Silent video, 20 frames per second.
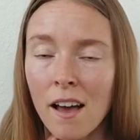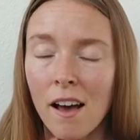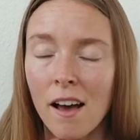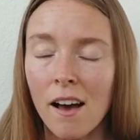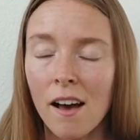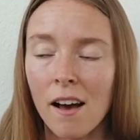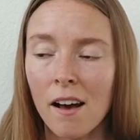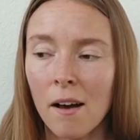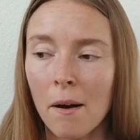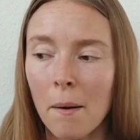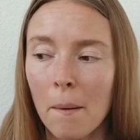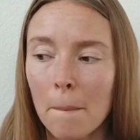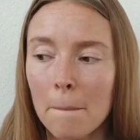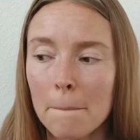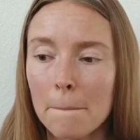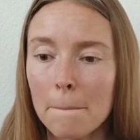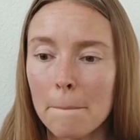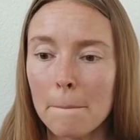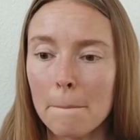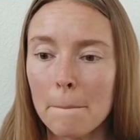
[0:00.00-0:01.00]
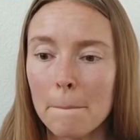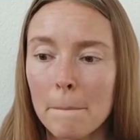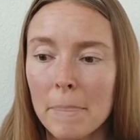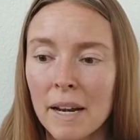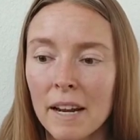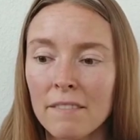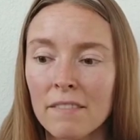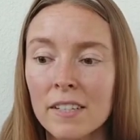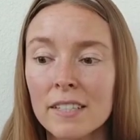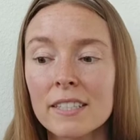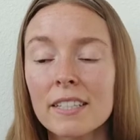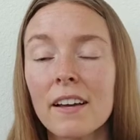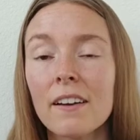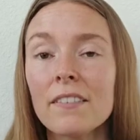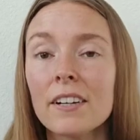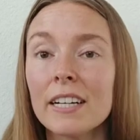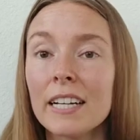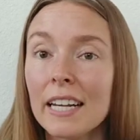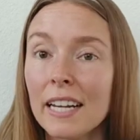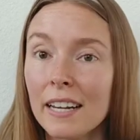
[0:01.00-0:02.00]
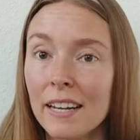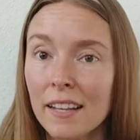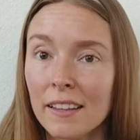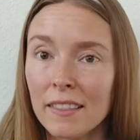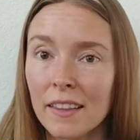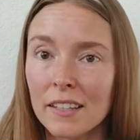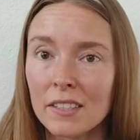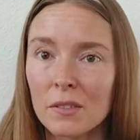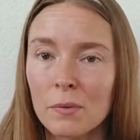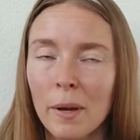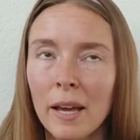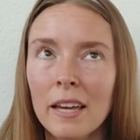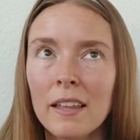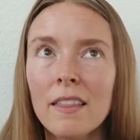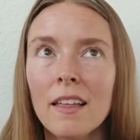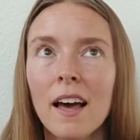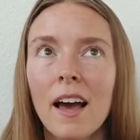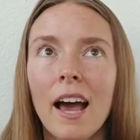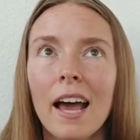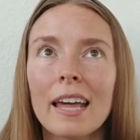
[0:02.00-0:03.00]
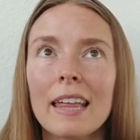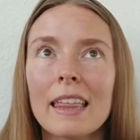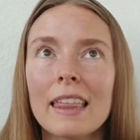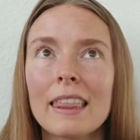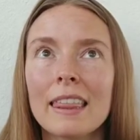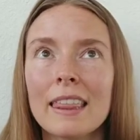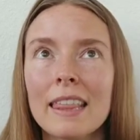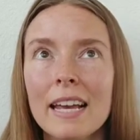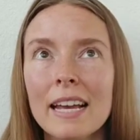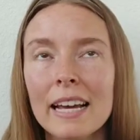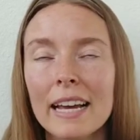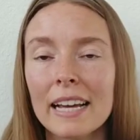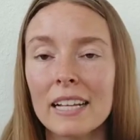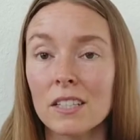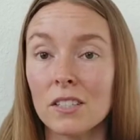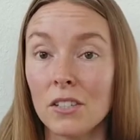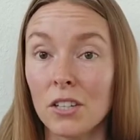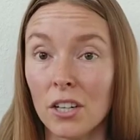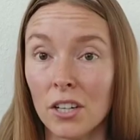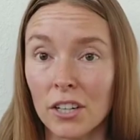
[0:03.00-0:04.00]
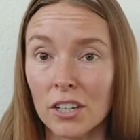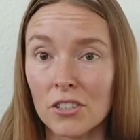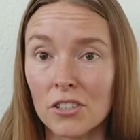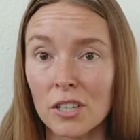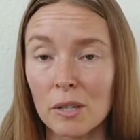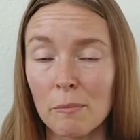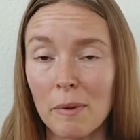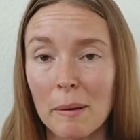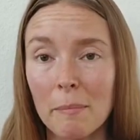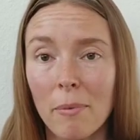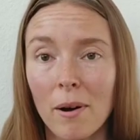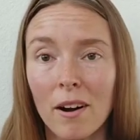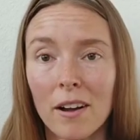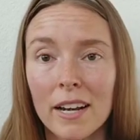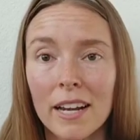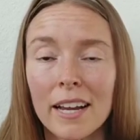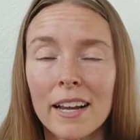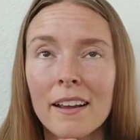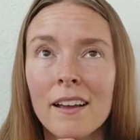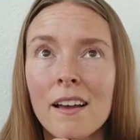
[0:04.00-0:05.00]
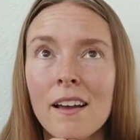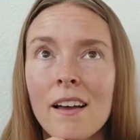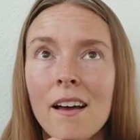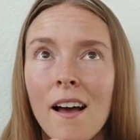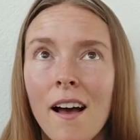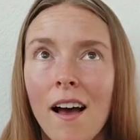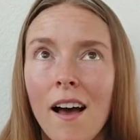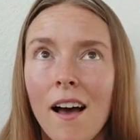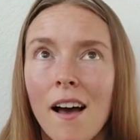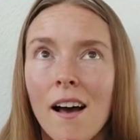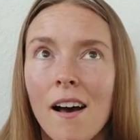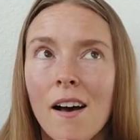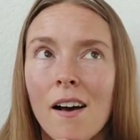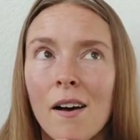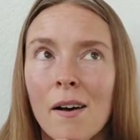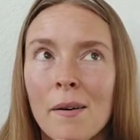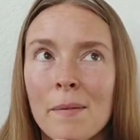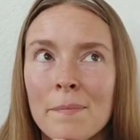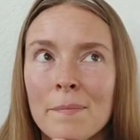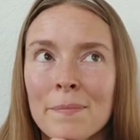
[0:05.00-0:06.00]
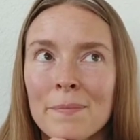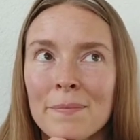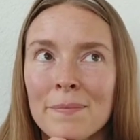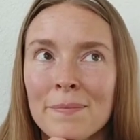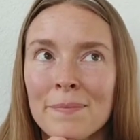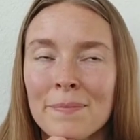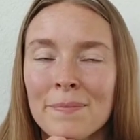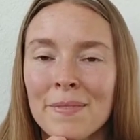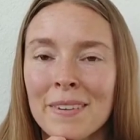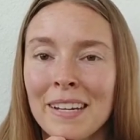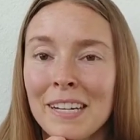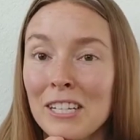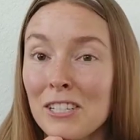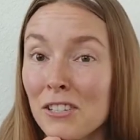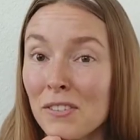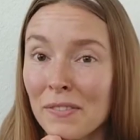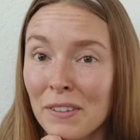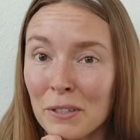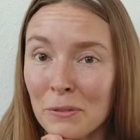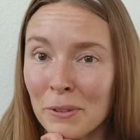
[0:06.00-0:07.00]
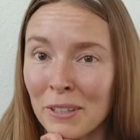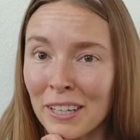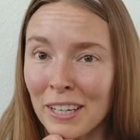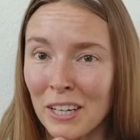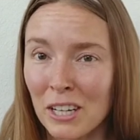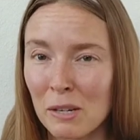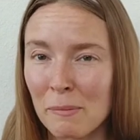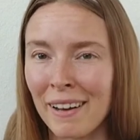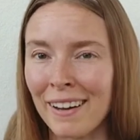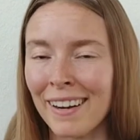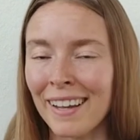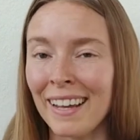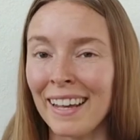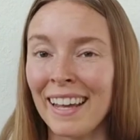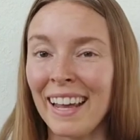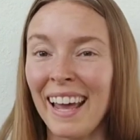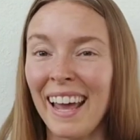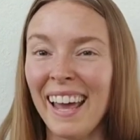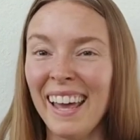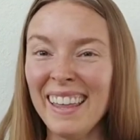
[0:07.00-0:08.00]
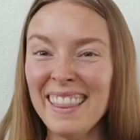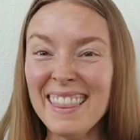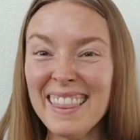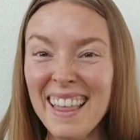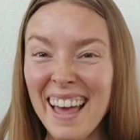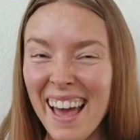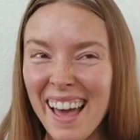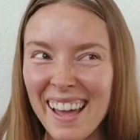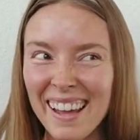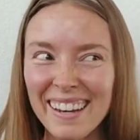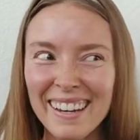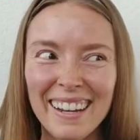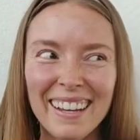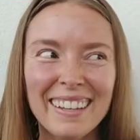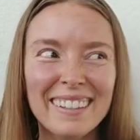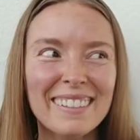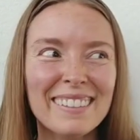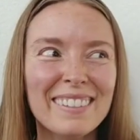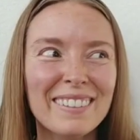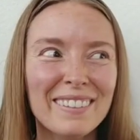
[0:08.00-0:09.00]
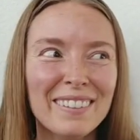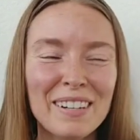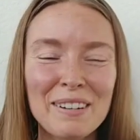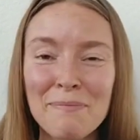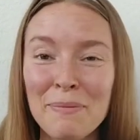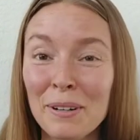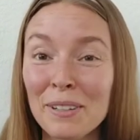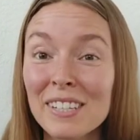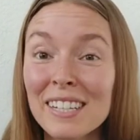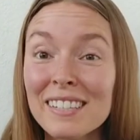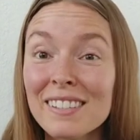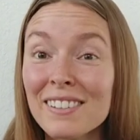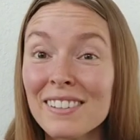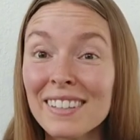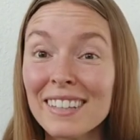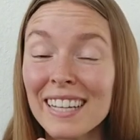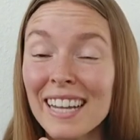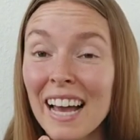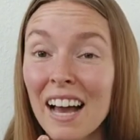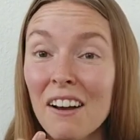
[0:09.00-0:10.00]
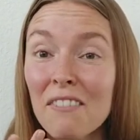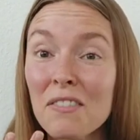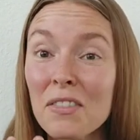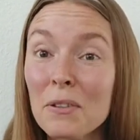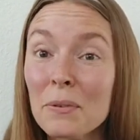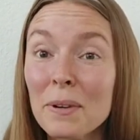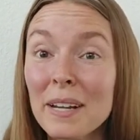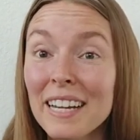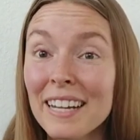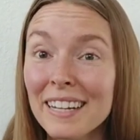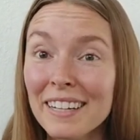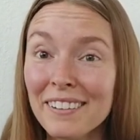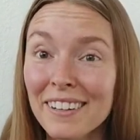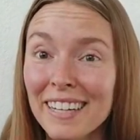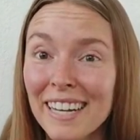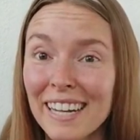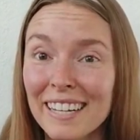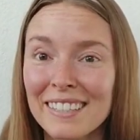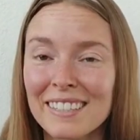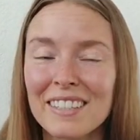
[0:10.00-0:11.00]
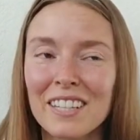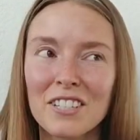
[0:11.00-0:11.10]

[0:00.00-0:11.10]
Um, but I've discovered eating this way that I think it's nourishing my body. Um, and I just feel really good about it. And then, so her proteins only have three ingredients.